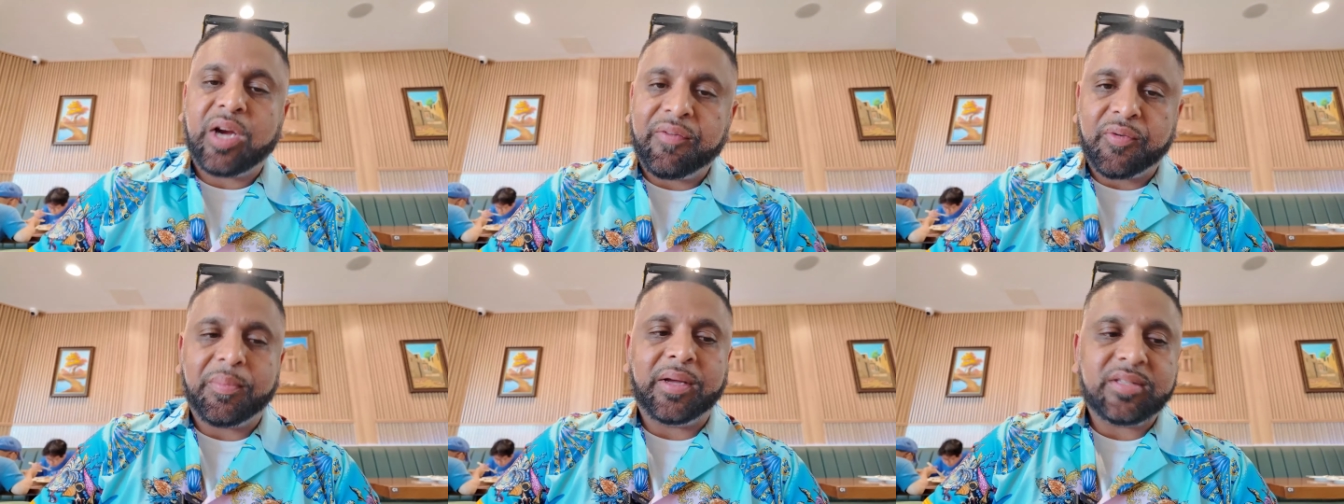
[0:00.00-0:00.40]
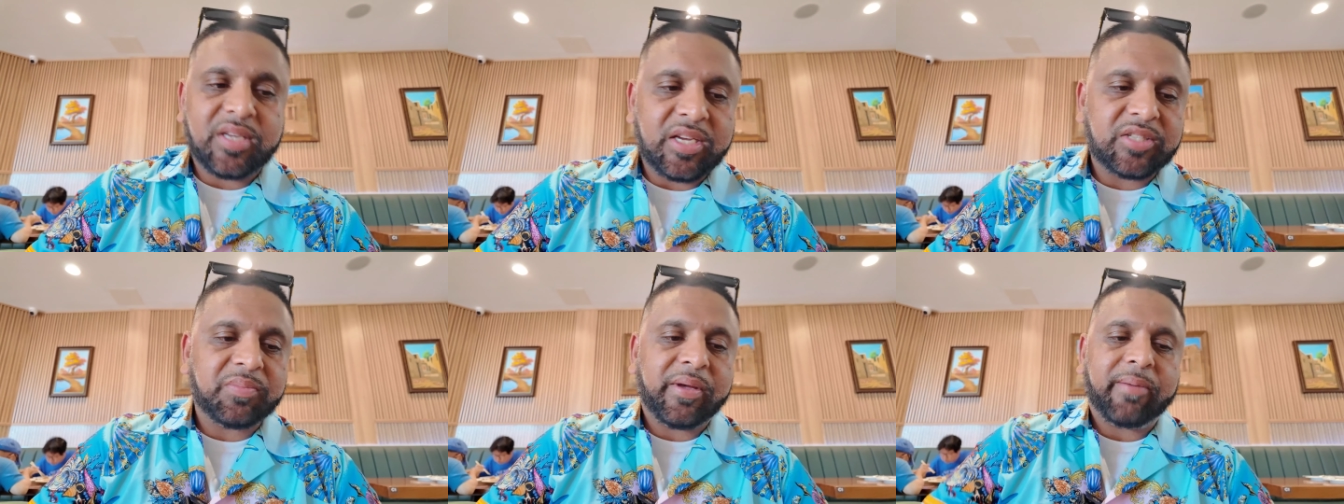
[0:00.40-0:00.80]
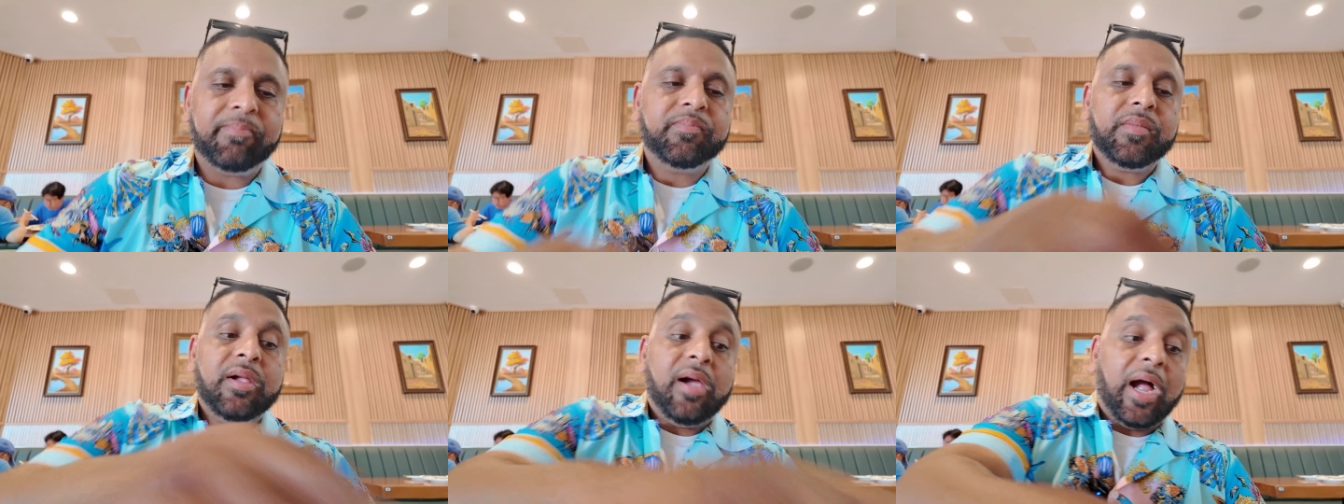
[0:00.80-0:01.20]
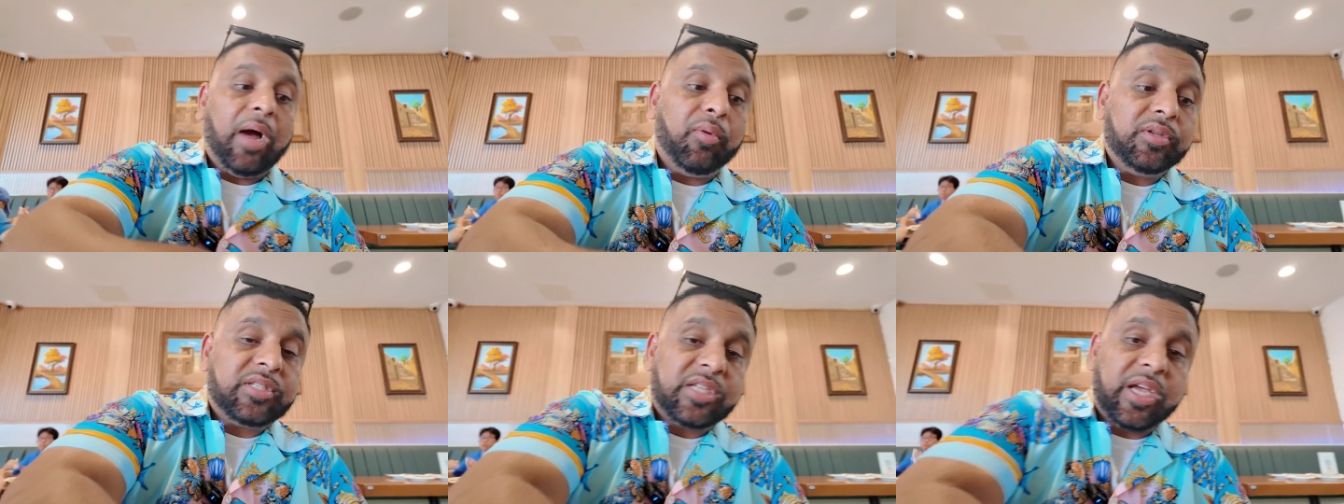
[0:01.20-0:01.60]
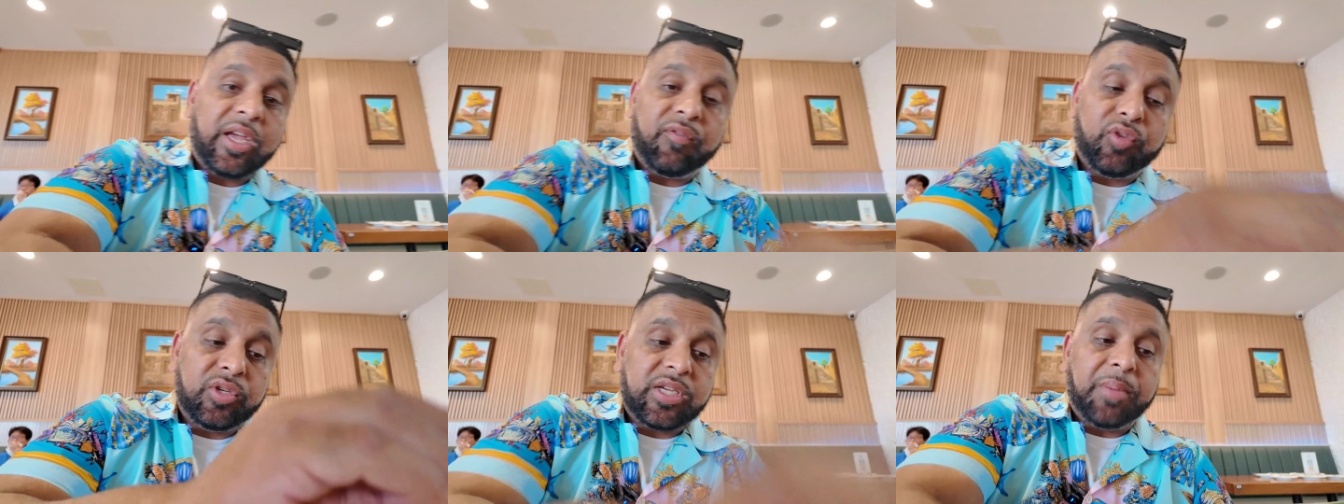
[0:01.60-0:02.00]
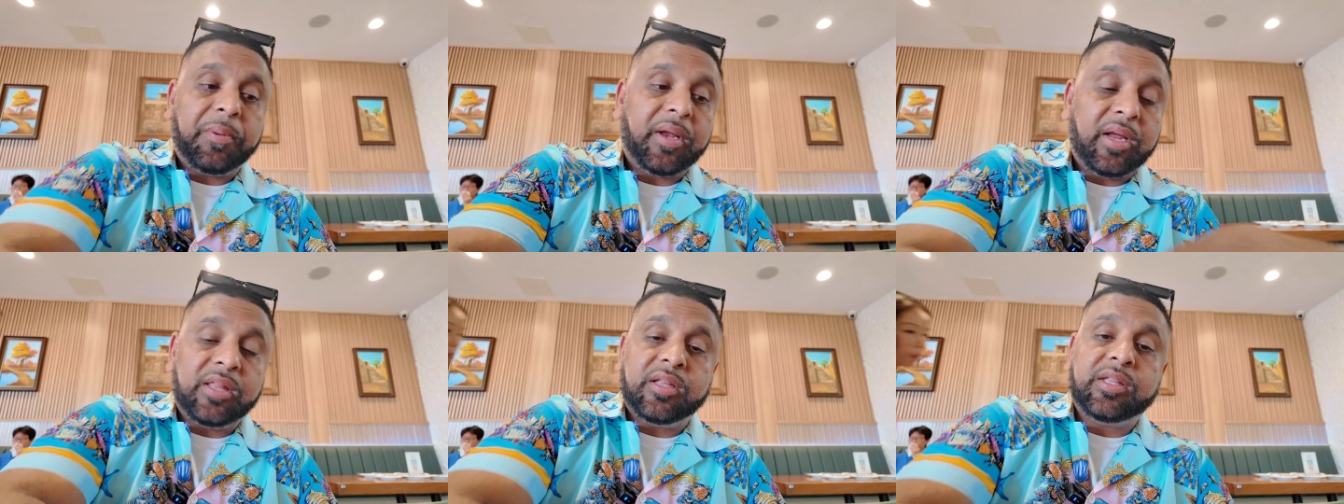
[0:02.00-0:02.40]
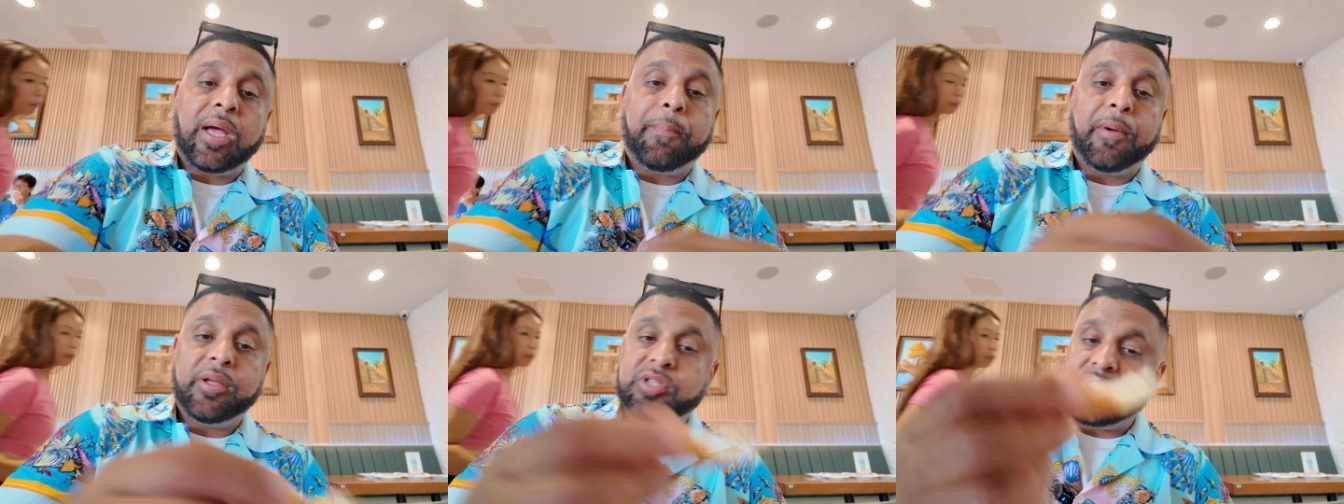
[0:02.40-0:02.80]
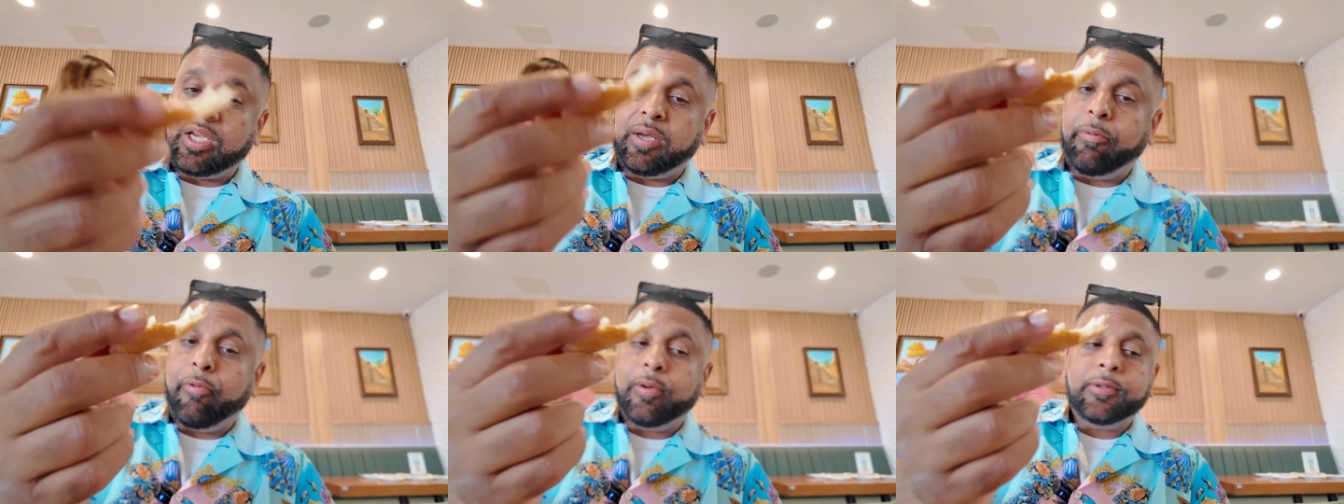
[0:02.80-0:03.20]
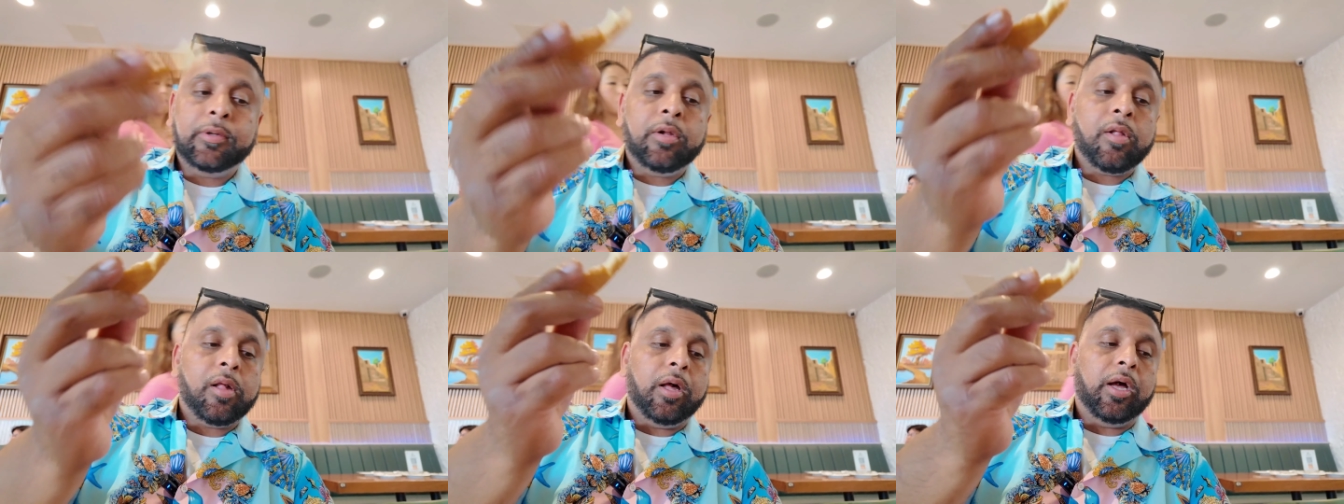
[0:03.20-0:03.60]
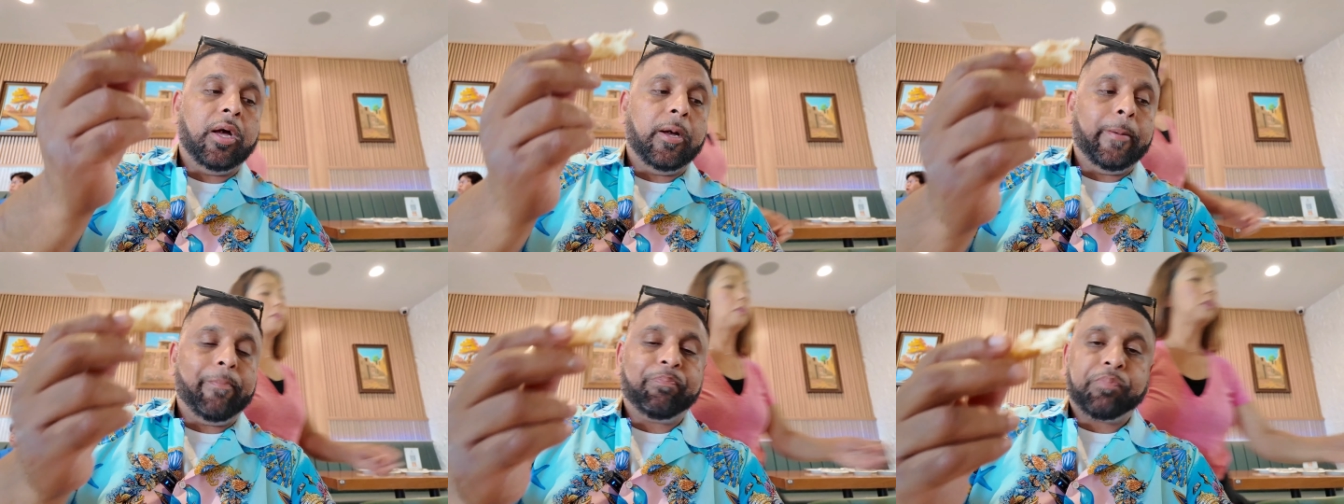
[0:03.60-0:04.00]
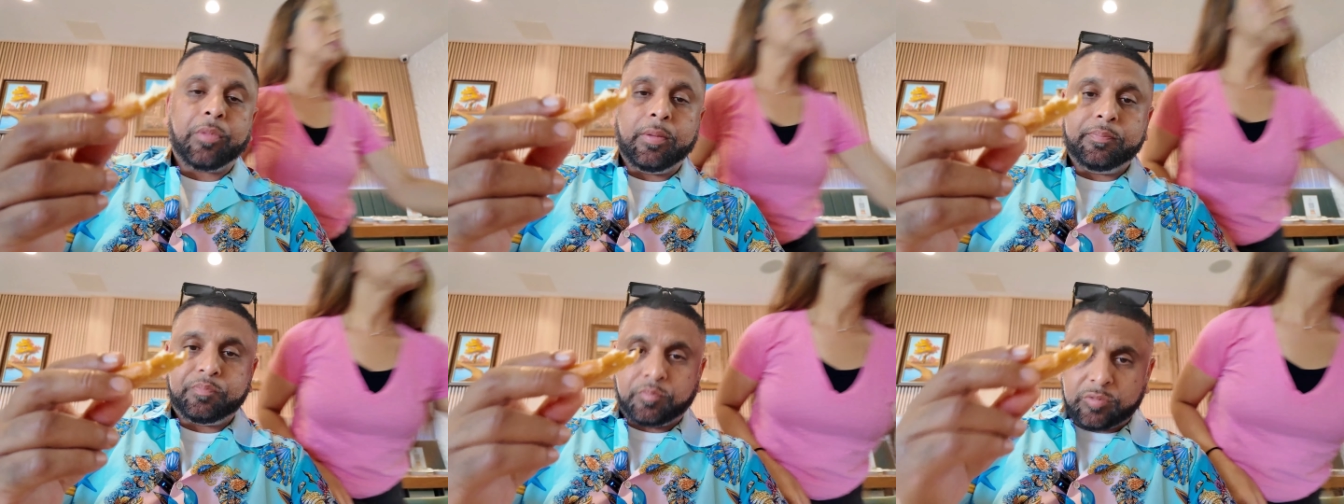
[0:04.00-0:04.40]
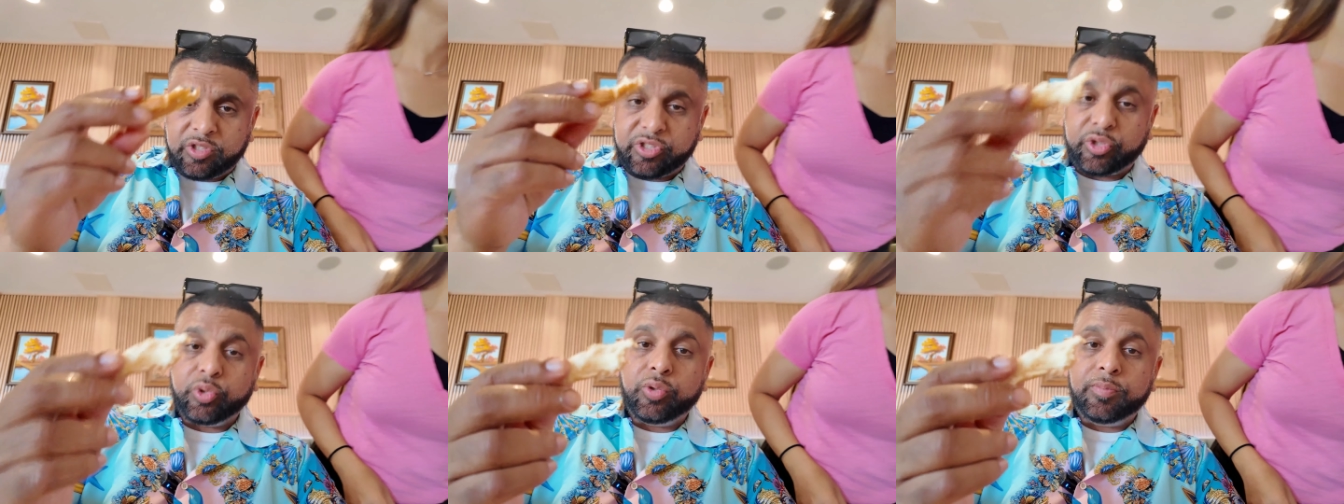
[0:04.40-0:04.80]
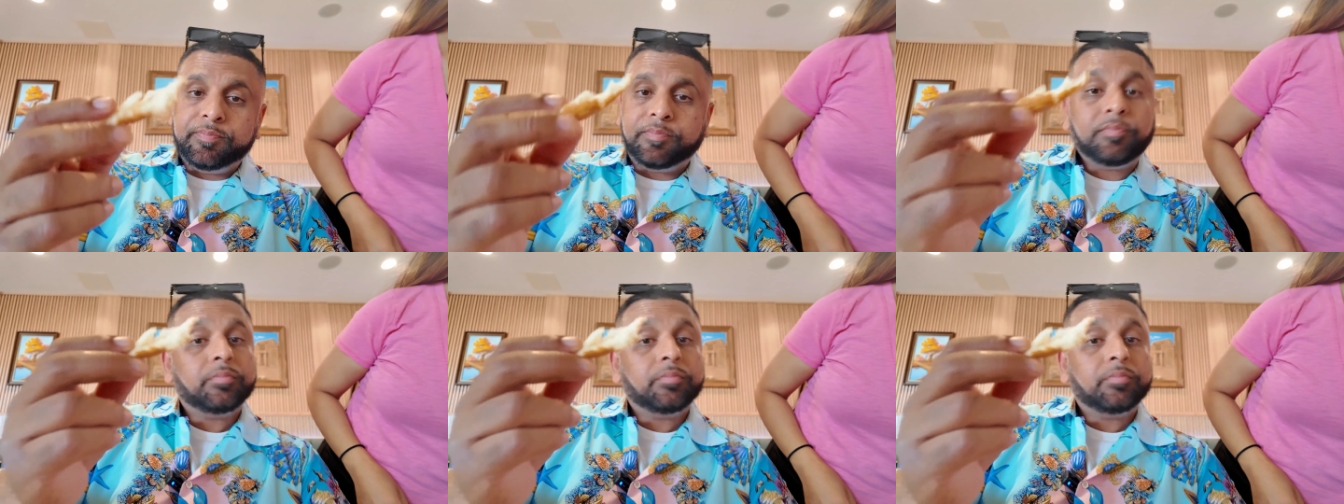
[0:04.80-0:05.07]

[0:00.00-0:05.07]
dry for my taste, ma'am, I would say if you dip it in the dapanji um, stew,